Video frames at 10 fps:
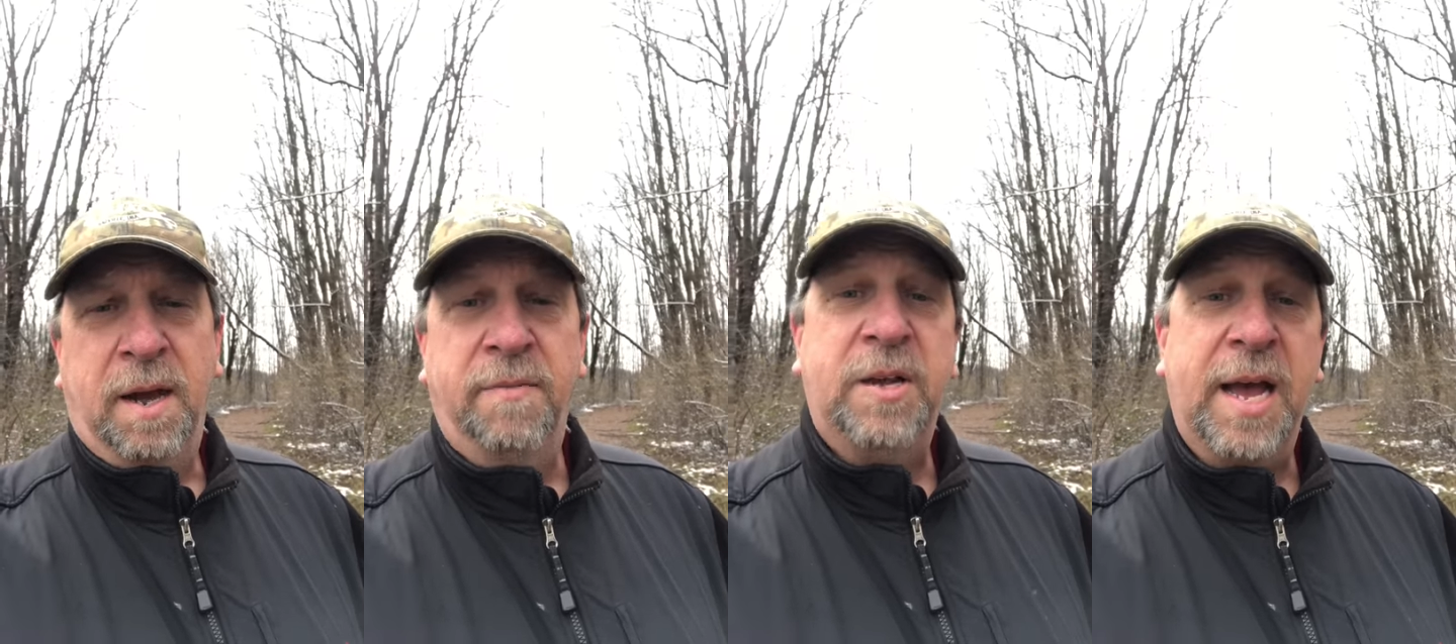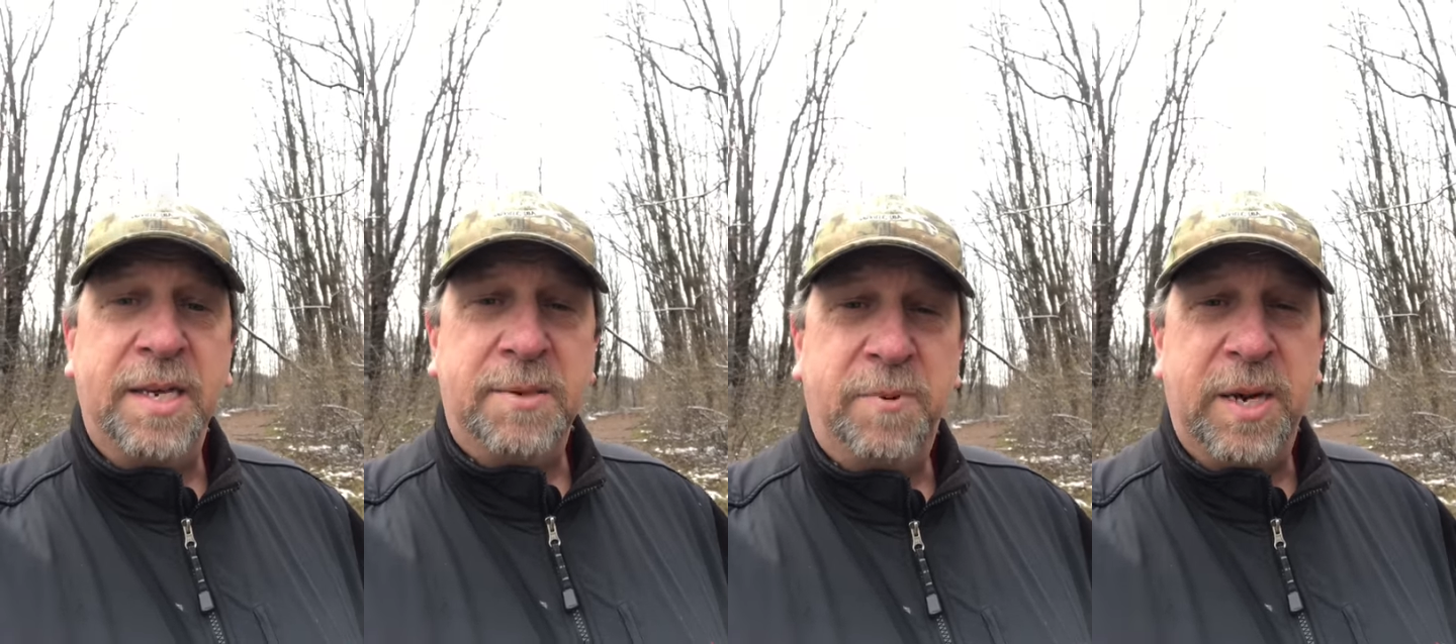of
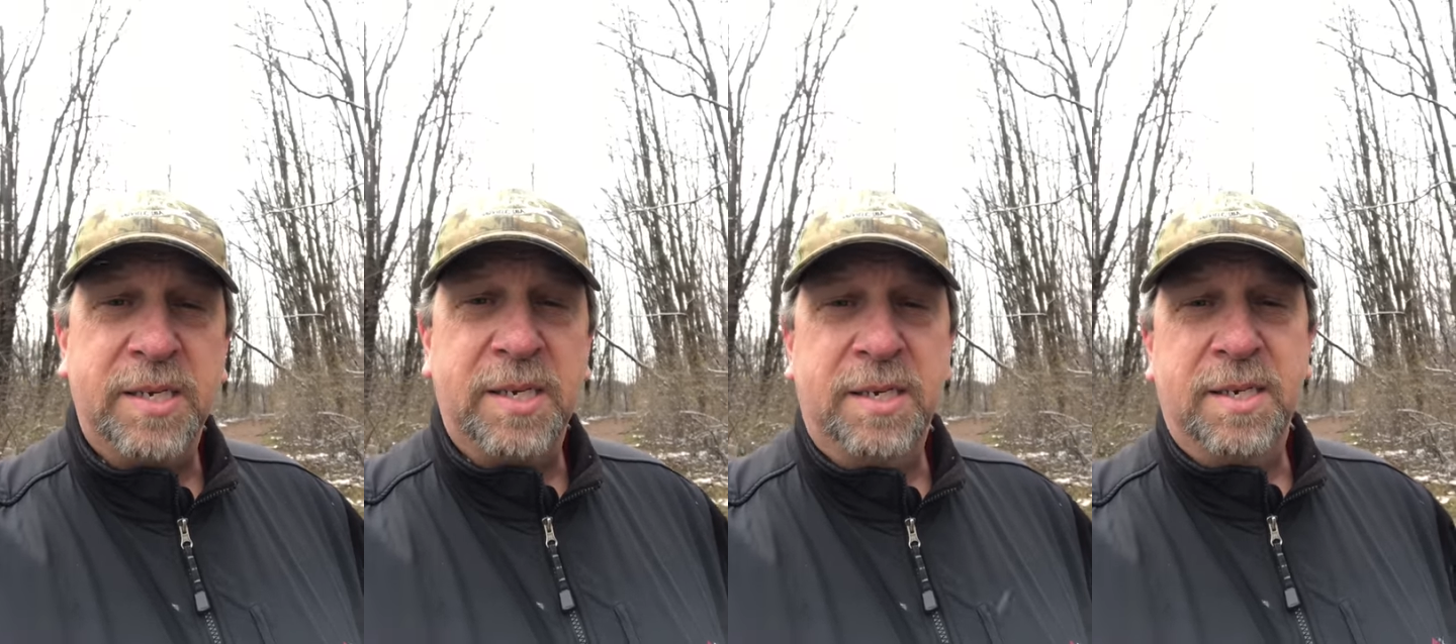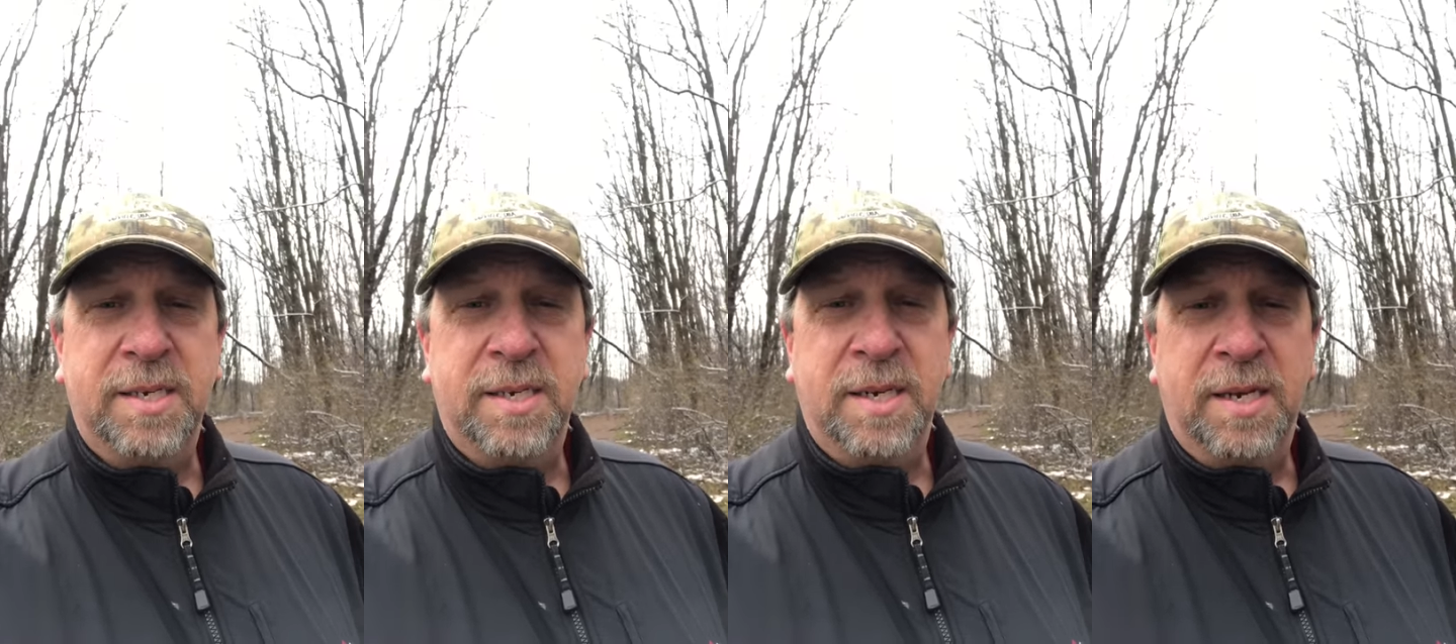God's
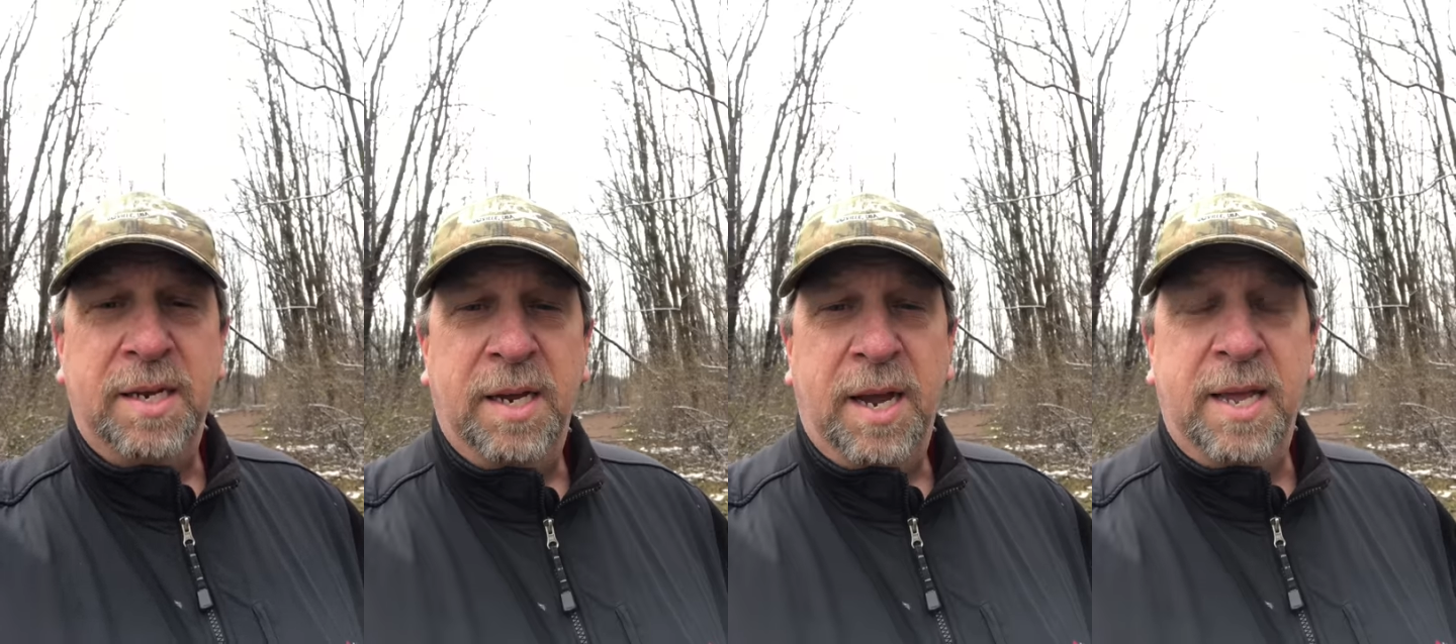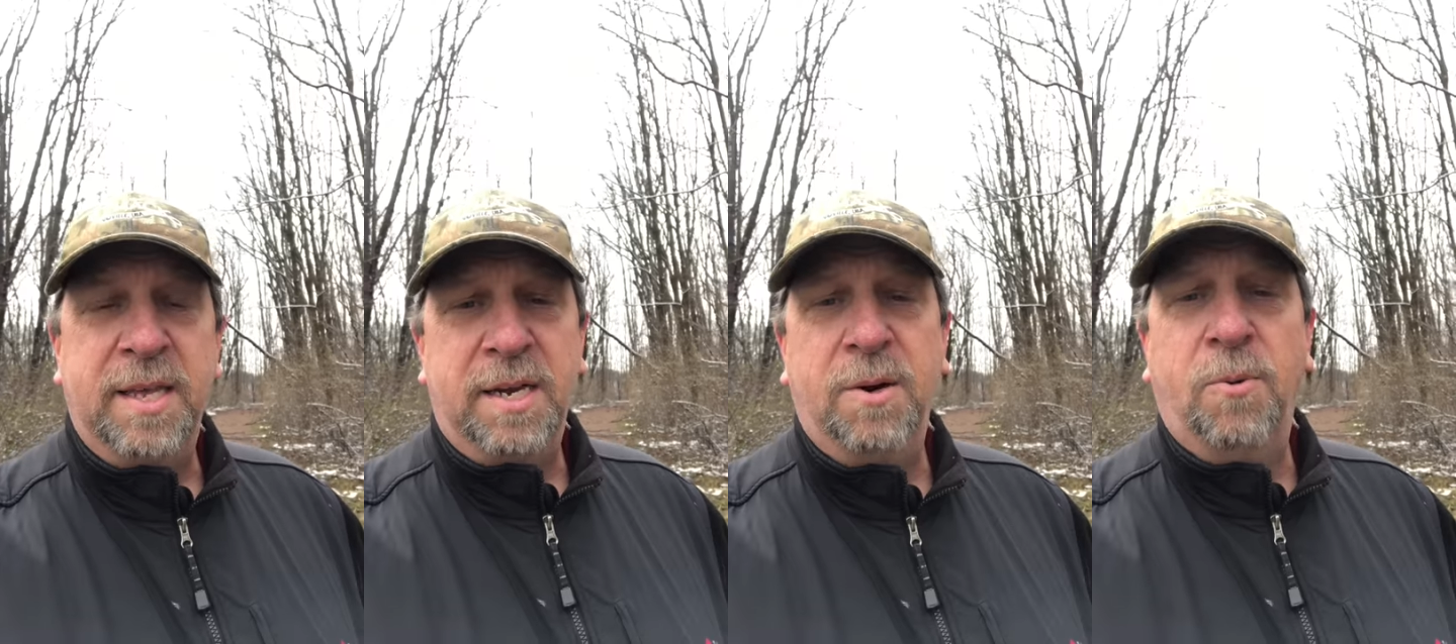presence, and that you're